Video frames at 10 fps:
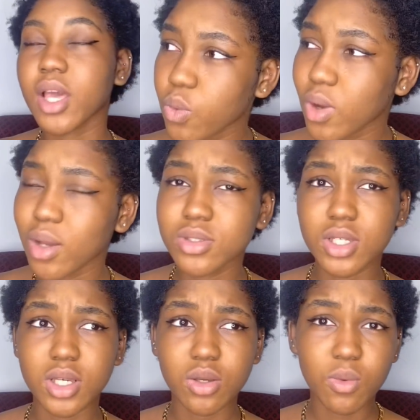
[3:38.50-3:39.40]
I was
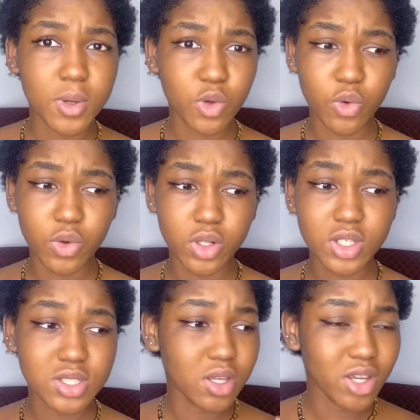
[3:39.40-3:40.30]
like, oh my god, is
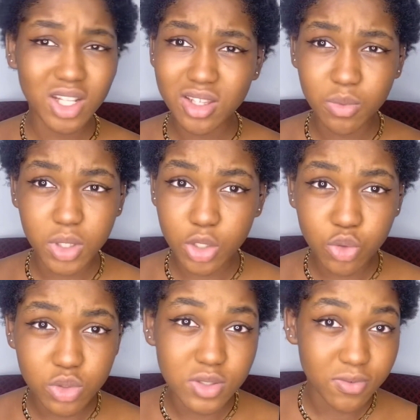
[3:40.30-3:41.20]
there anything we can do
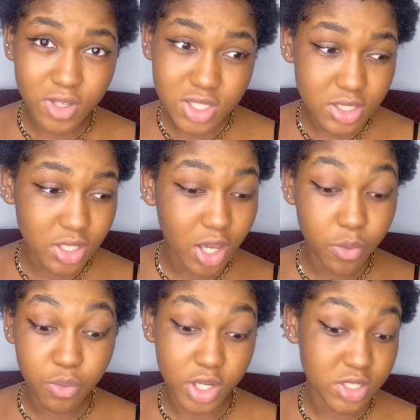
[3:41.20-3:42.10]
to fix it? Can we
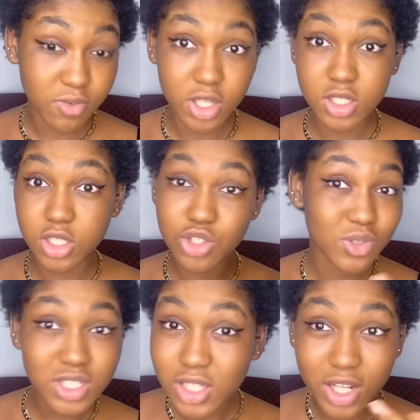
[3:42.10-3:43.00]
rectify the
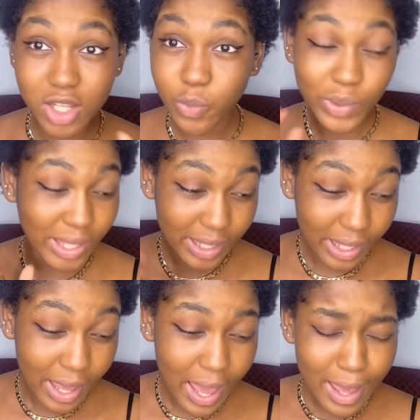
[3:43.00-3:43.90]
situation anyway?
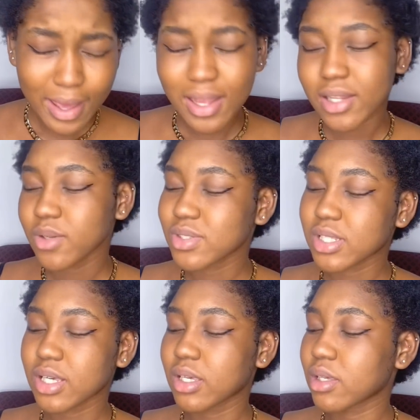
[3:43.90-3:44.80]
And he was
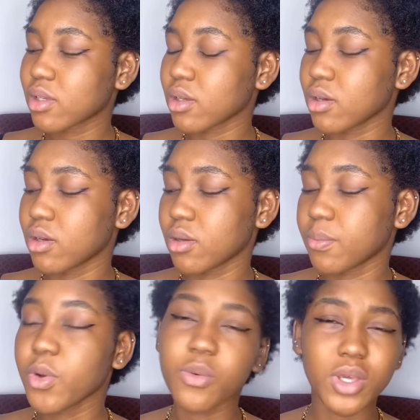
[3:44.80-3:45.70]
like,
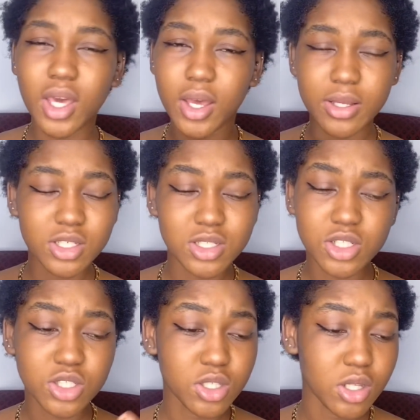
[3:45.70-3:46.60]
oh yeah, you can
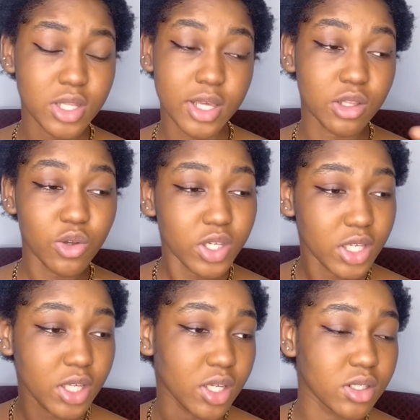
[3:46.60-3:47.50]
just like log
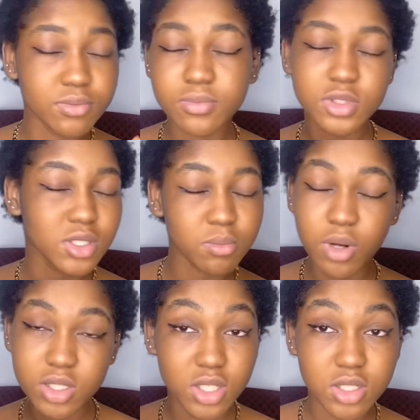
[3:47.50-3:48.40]
in. It's some
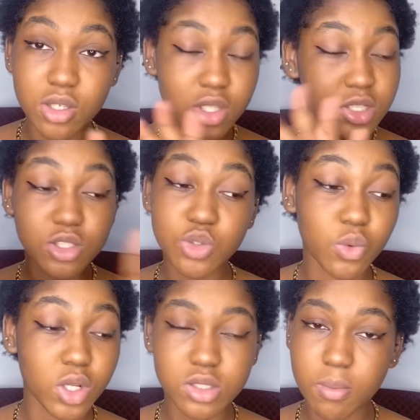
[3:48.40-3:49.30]
process. He just told us
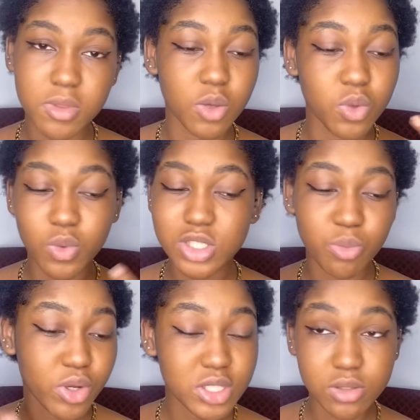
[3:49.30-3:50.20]
something. We went to print
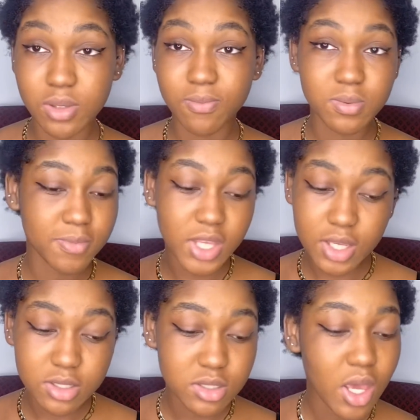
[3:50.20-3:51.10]
out some
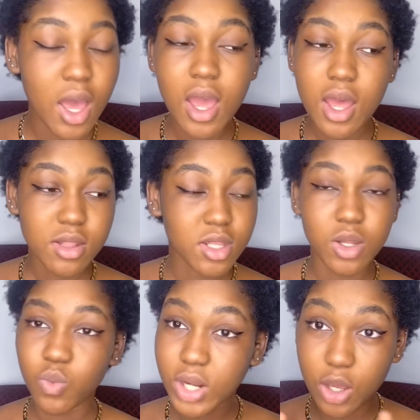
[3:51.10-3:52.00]
things. Then
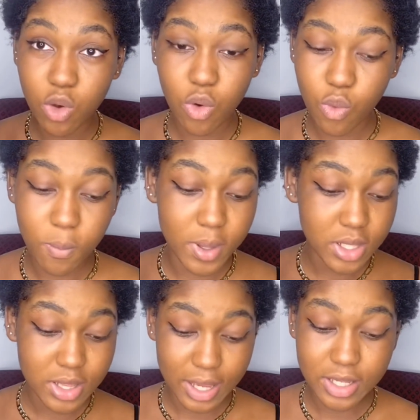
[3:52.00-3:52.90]
when I got home
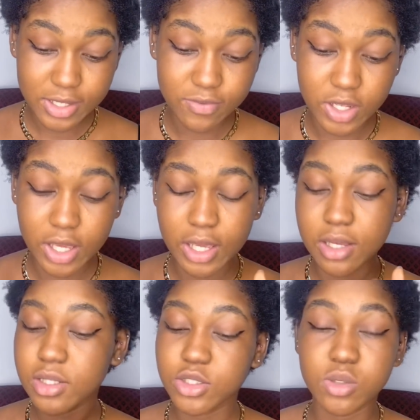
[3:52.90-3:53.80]
that evening,
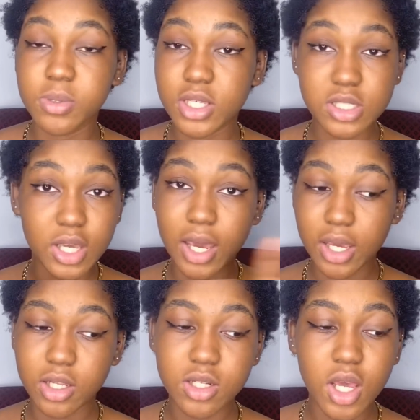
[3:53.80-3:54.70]
the UPSA
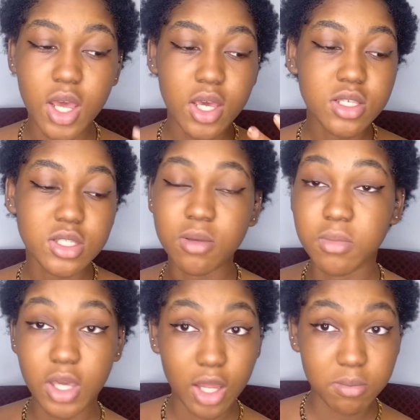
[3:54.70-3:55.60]
had sent me
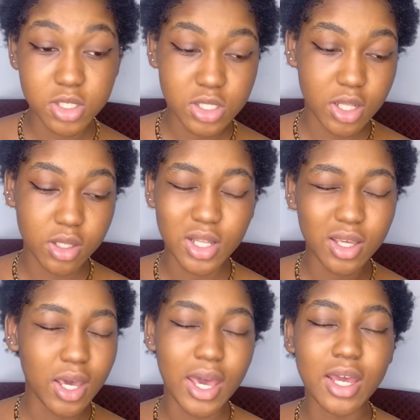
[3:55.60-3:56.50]
admission, like I
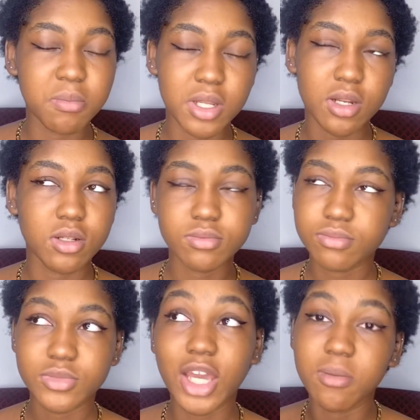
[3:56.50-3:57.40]
had been
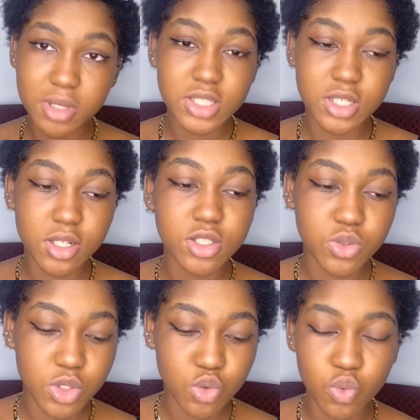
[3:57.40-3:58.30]
admitted into the
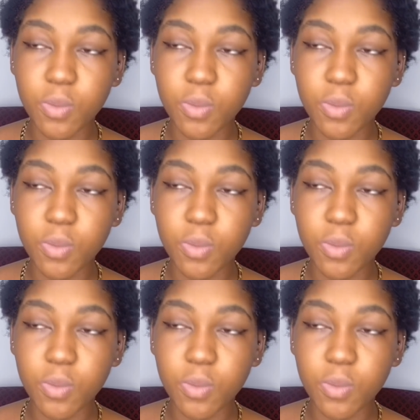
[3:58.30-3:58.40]
school.